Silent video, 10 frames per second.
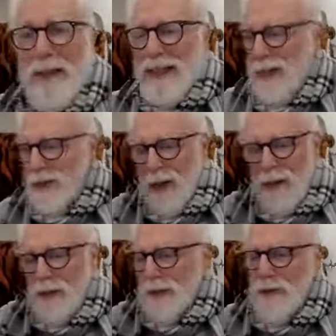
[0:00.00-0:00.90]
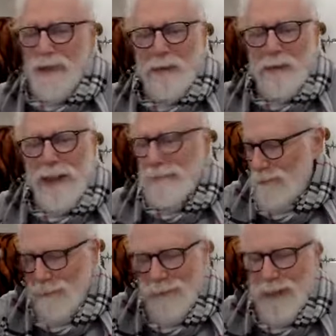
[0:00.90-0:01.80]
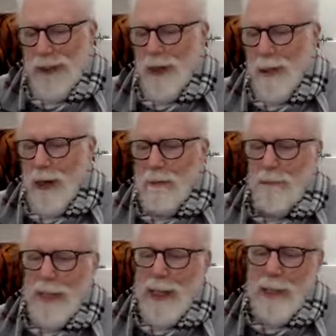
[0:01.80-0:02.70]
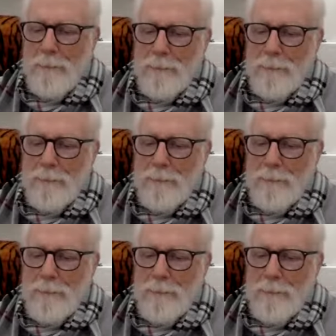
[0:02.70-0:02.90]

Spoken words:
it's Sunday School. We want to go out and play.